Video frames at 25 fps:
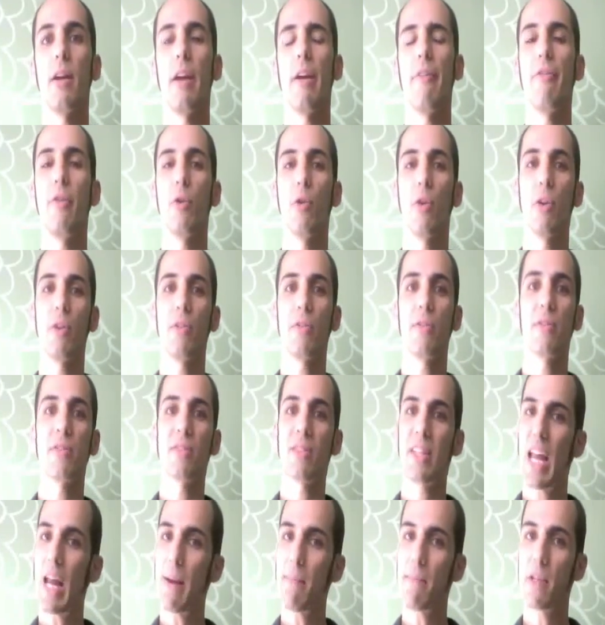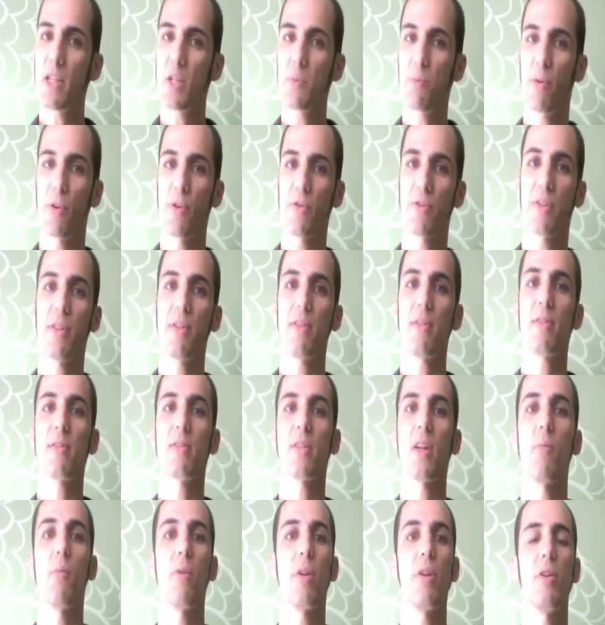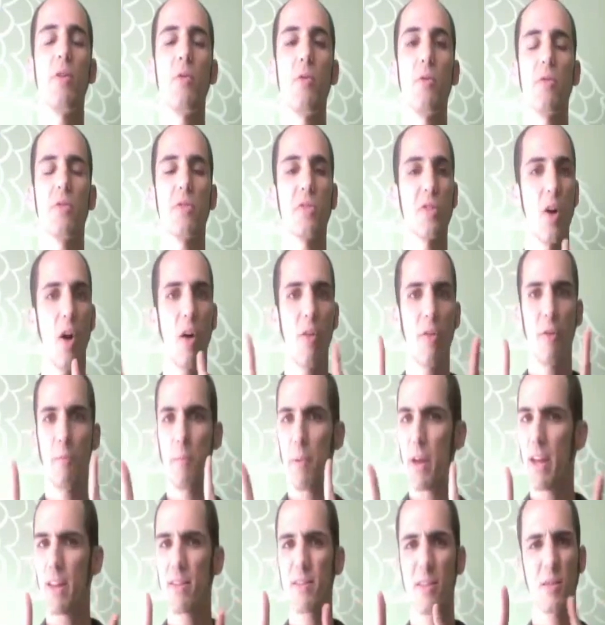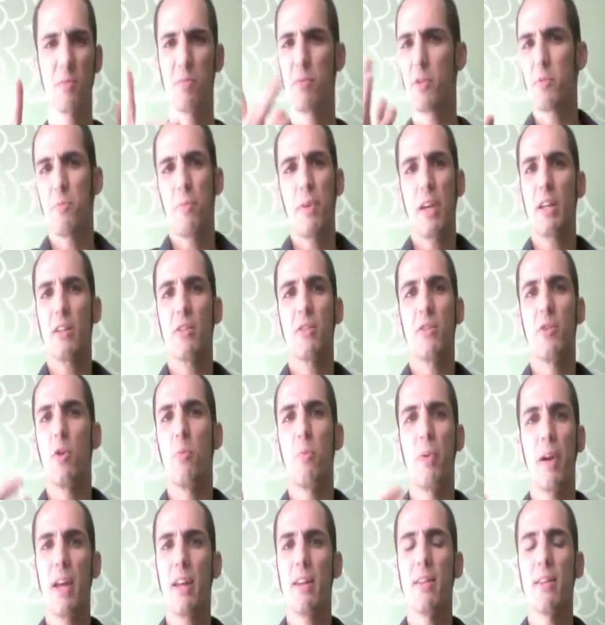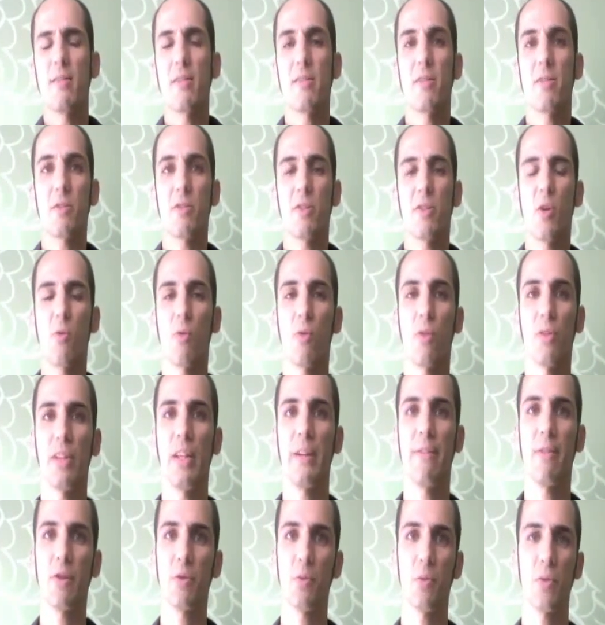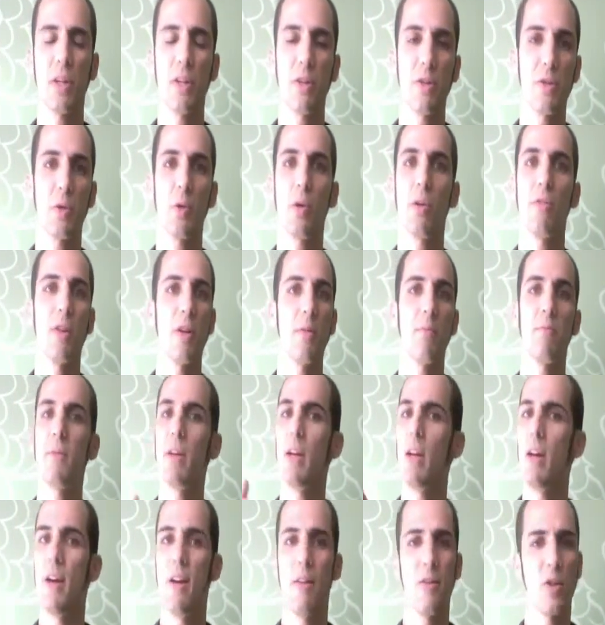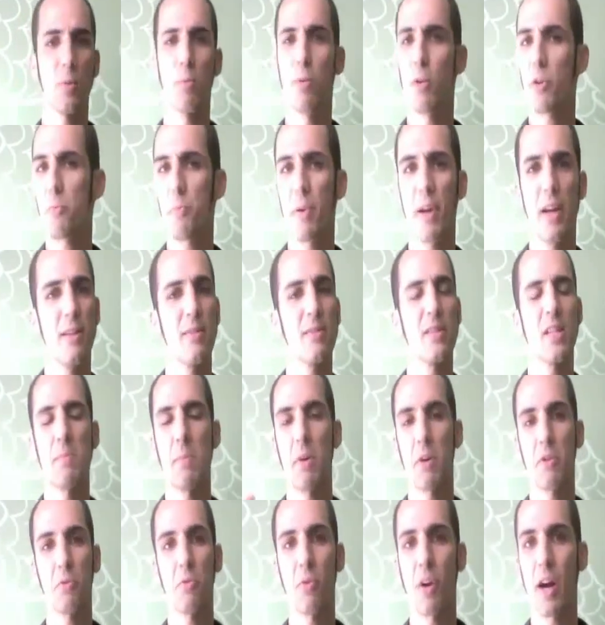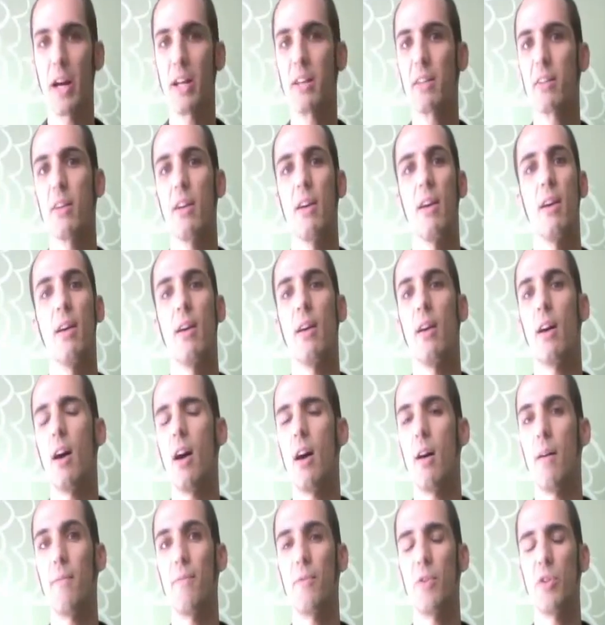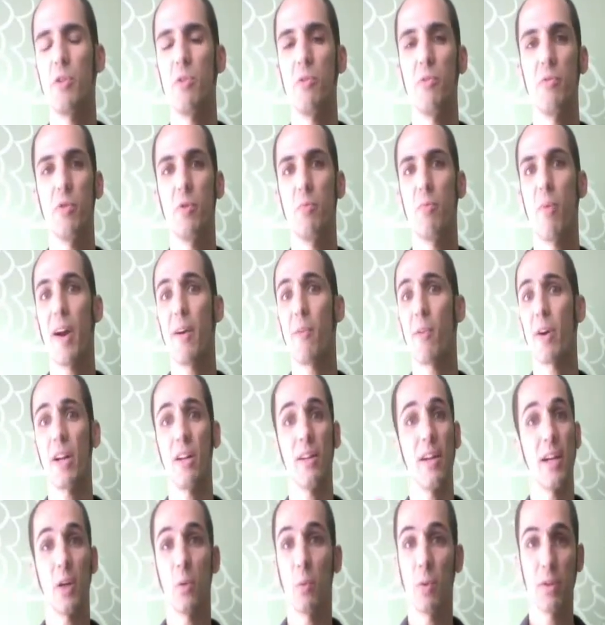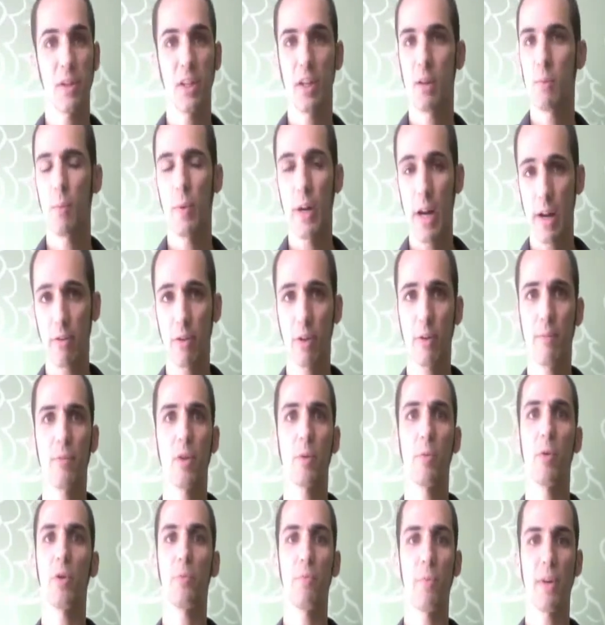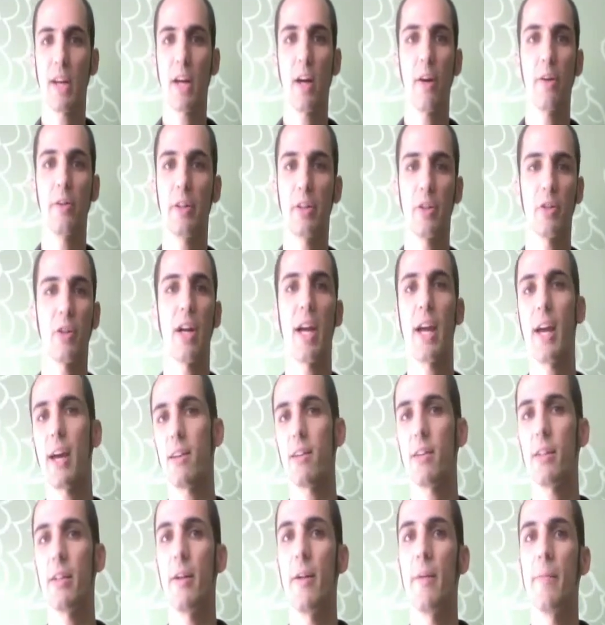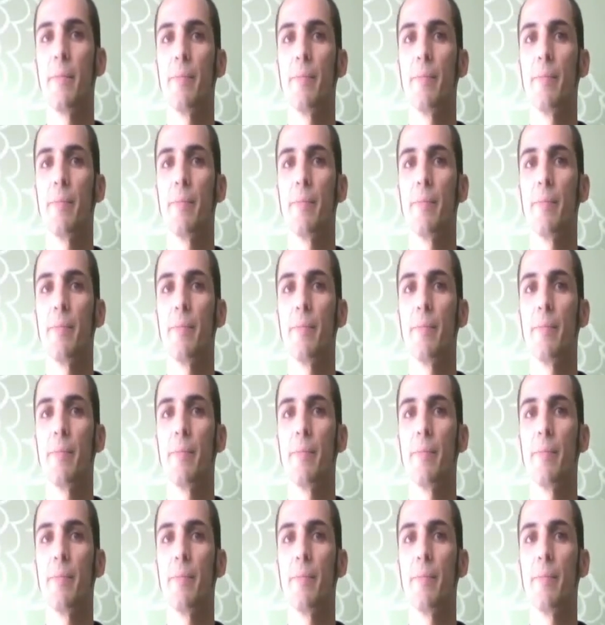If you're a sameness person, someone who saw the pens as just being 2 pens, there's no real difference between the 2 of them. They're both pens, they both write. You might write a letter with them, whatever. They're both being held in your hand.